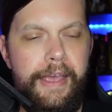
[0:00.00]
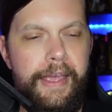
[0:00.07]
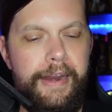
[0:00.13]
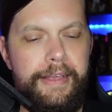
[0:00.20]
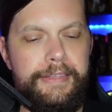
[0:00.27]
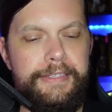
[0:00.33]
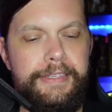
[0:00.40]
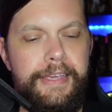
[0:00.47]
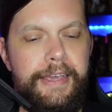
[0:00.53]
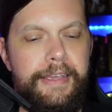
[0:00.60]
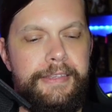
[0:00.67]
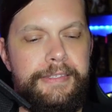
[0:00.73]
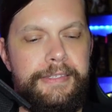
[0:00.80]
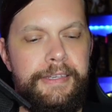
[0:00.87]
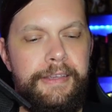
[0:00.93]
and it
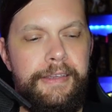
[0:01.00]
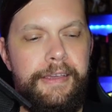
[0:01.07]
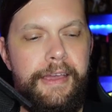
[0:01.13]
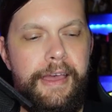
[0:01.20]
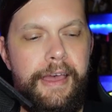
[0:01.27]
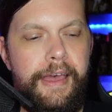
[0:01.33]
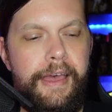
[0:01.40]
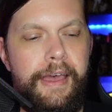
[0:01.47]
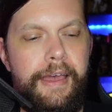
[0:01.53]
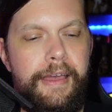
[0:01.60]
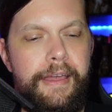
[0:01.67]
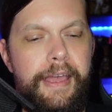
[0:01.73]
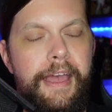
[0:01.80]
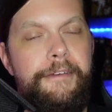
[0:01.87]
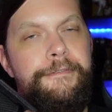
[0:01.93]
says uh,
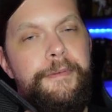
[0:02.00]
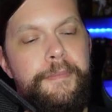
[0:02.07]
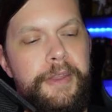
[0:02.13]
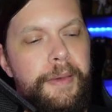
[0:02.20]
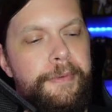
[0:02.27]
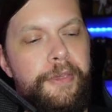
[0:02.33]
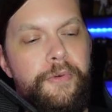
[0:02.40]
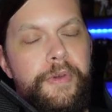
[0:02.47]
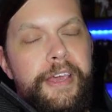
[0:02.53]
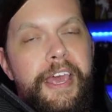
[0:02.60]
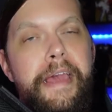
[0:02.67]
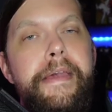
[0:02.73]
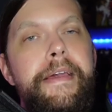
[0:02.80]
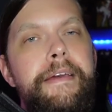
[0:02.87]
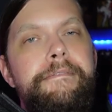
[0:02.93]
FMW
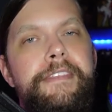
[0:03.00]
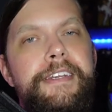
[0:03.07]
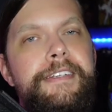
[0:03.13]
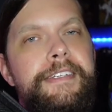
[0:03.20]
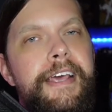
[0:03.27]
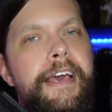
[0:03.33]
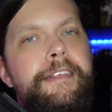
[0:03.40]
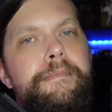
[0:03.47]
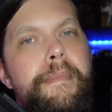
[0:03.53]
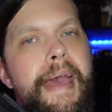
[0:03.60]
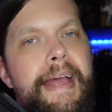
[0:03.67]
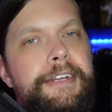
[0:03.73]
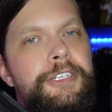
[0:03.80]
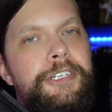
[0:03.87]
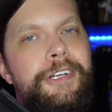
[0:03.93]
King of the Death
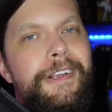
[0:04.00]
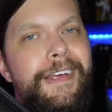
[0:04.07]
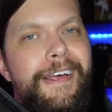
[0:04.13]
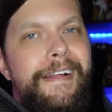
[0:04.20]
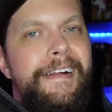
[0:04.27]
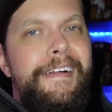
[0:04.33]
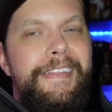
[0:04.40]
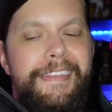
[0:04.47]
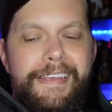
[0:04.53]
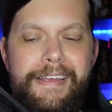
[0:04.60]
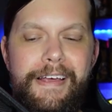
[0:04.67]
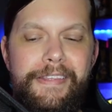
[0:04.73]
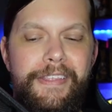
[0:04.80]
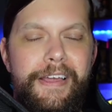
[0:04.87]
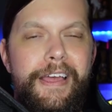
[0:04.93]
Match on the
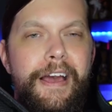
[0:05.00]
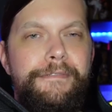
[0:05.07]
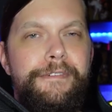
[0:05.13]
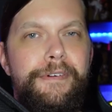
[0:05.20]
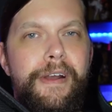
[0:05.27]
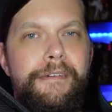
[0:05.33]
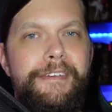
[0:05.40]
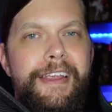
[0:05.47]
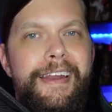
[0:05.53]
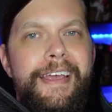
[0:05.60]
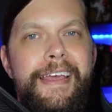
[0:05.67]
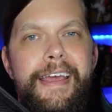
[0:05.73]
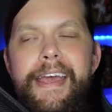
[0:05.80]
on the cover of it,